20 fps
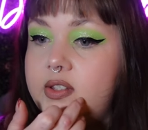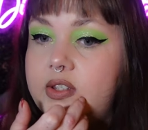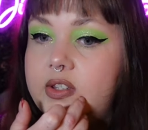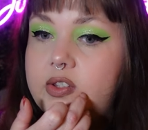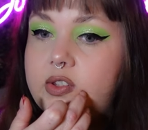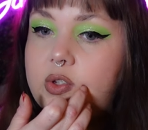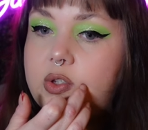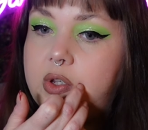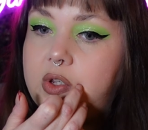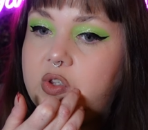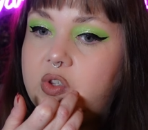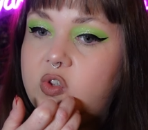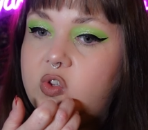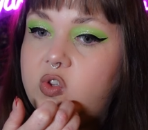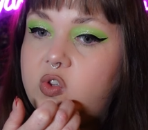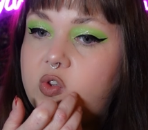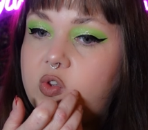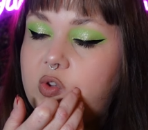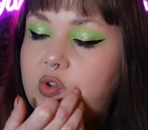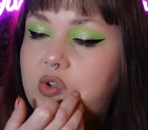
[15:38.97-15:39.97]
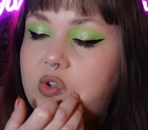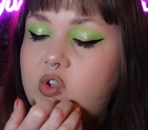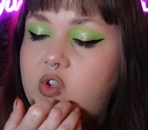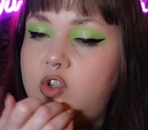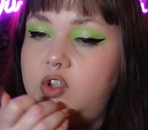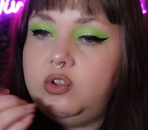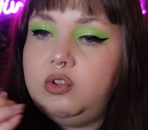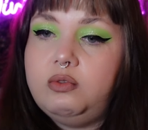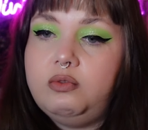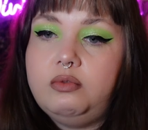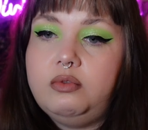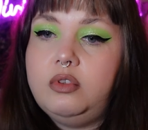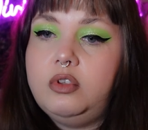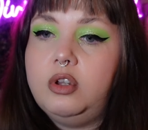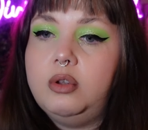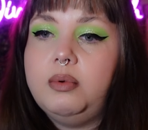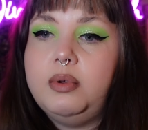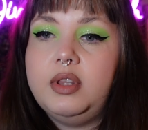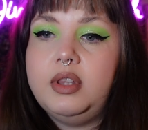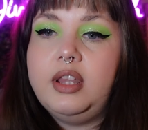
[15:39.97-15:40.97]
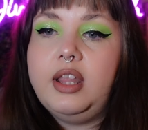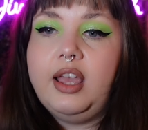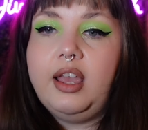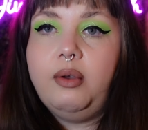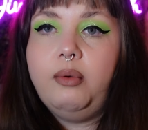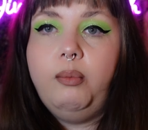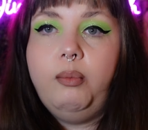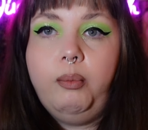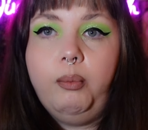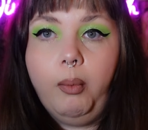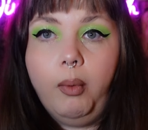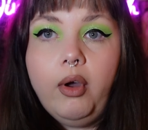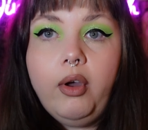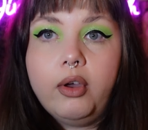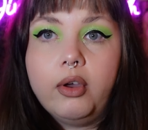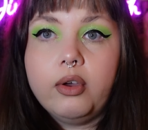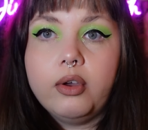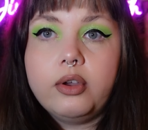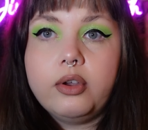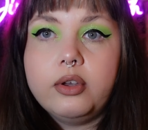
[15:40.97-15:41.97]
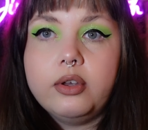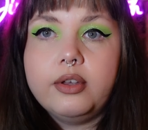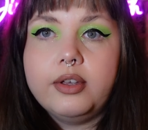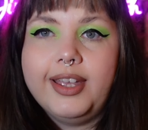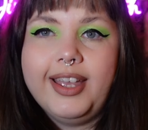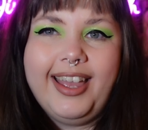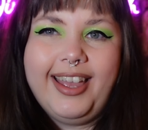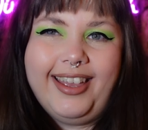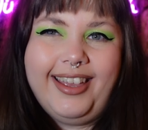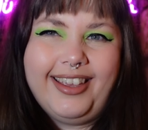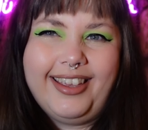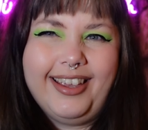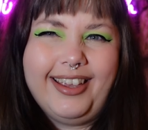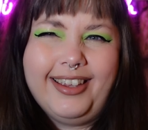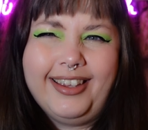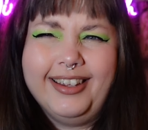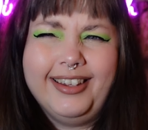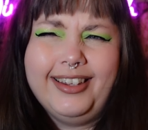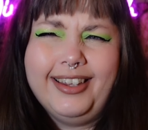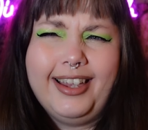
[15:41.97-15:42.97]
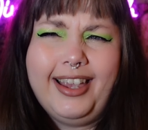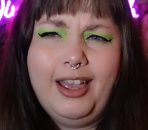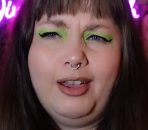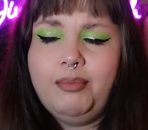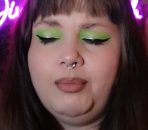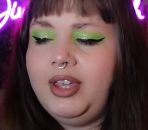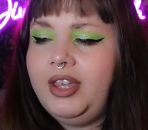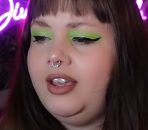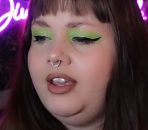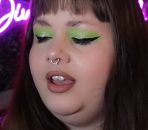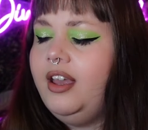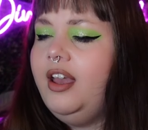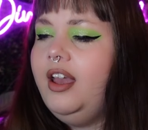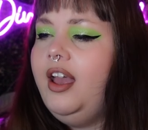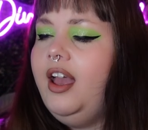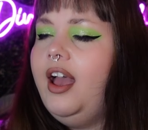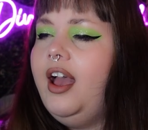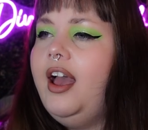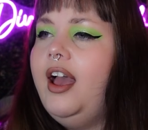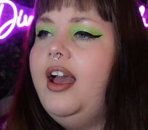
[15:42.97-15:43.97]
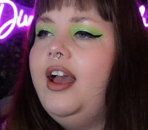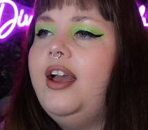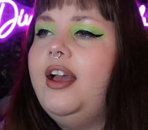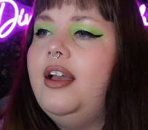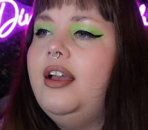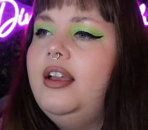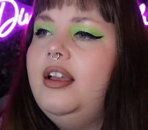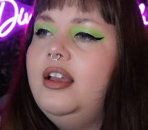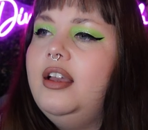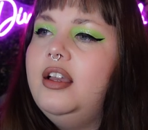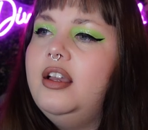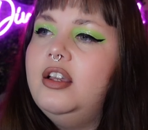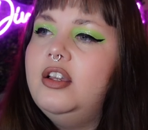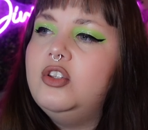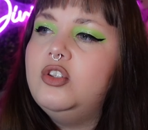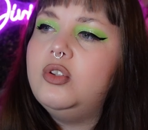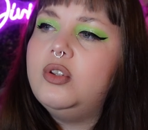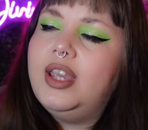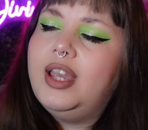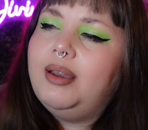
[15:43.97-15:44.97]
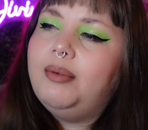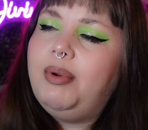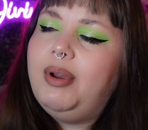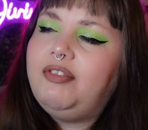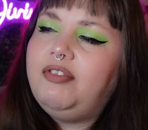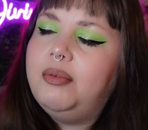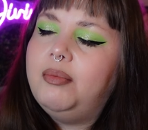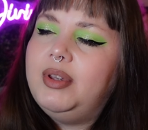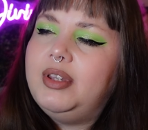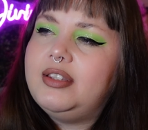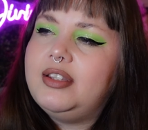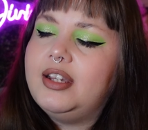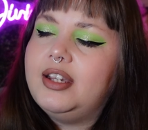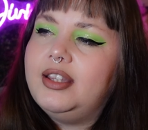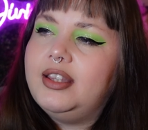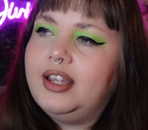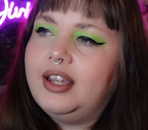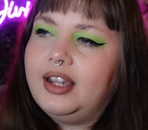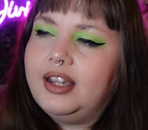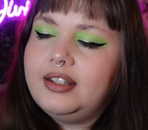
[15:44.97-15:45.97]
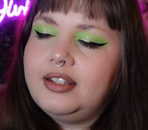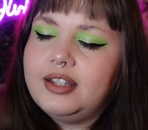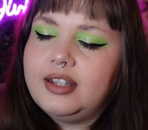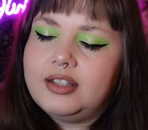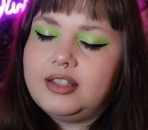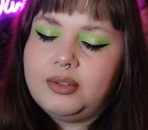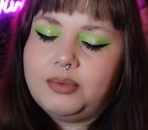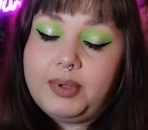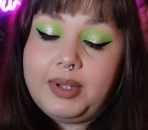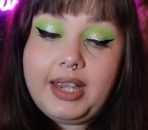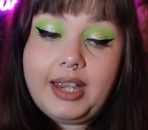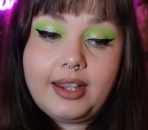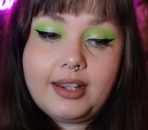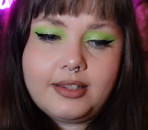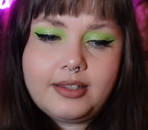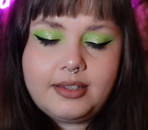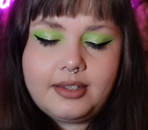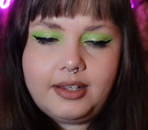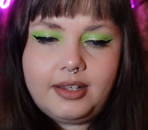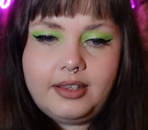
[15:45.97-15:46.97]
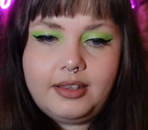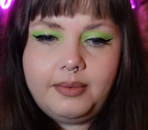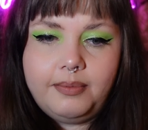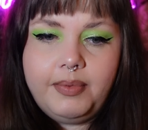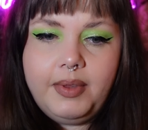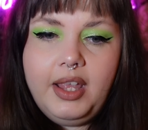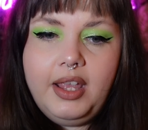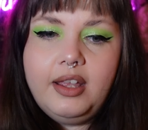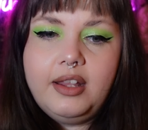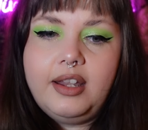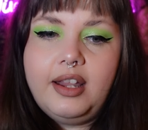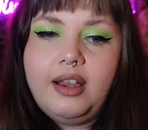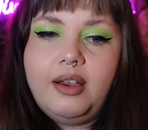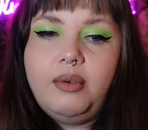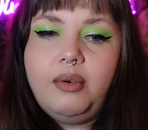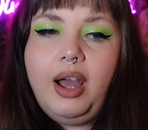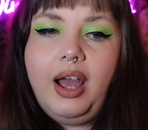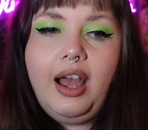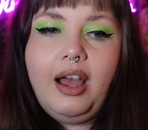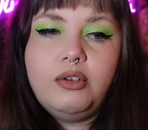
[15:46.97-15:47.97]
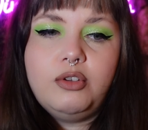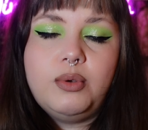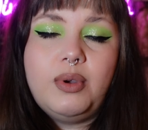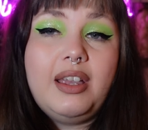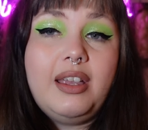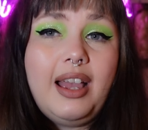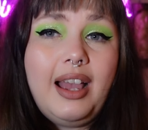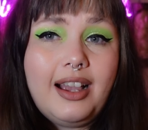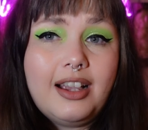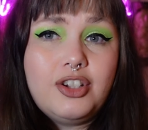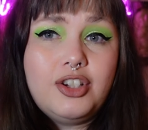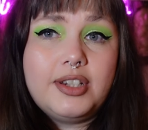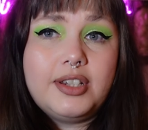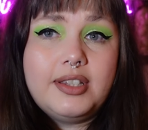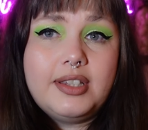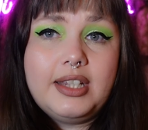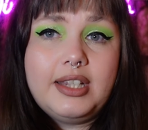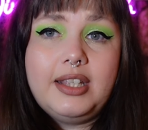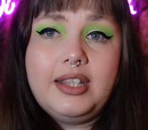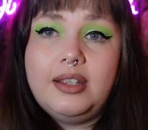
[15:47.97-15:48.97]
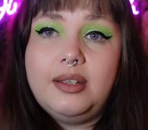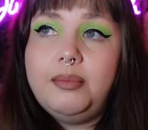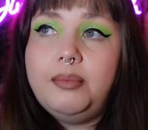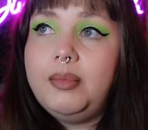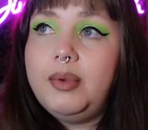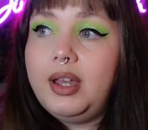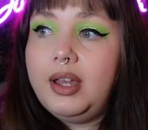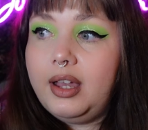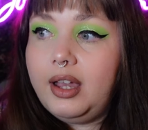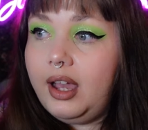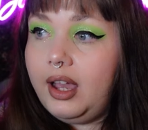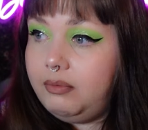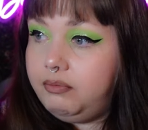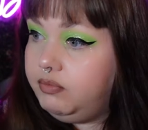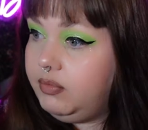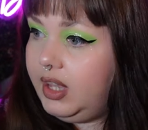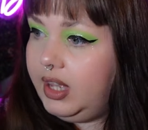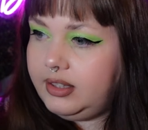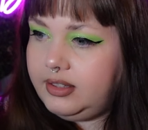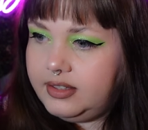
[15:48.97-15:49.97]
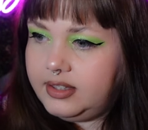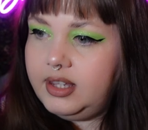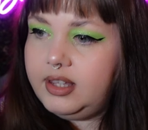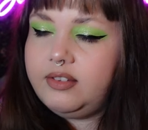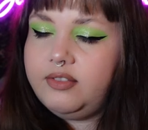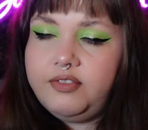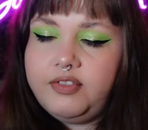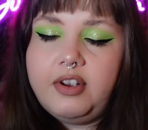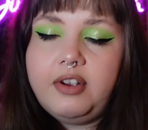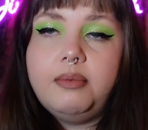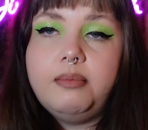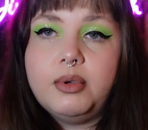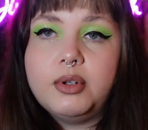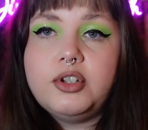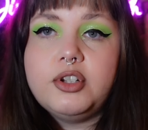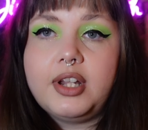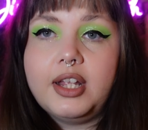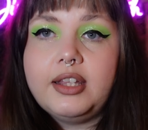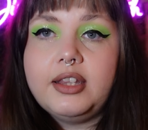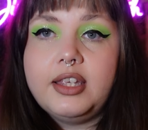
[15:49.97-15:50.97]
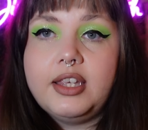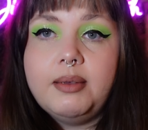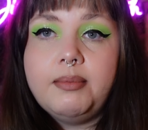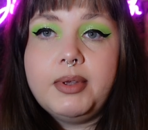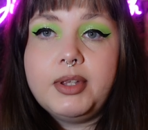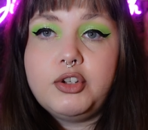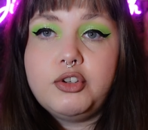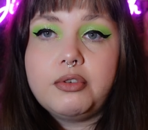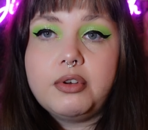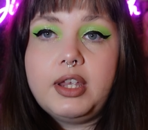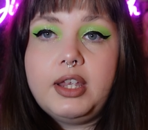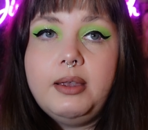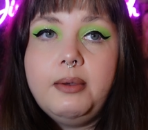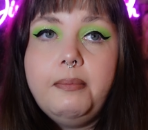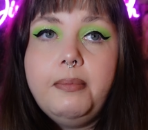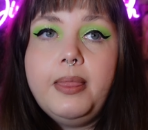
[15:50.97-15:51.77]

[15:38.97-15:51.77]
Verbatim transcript: He's he's doing their work. you get me? Uh, so yeah, Baphomet is like that. That's the way I see them. Now, how do I actually see them? I see them very much like the imagery.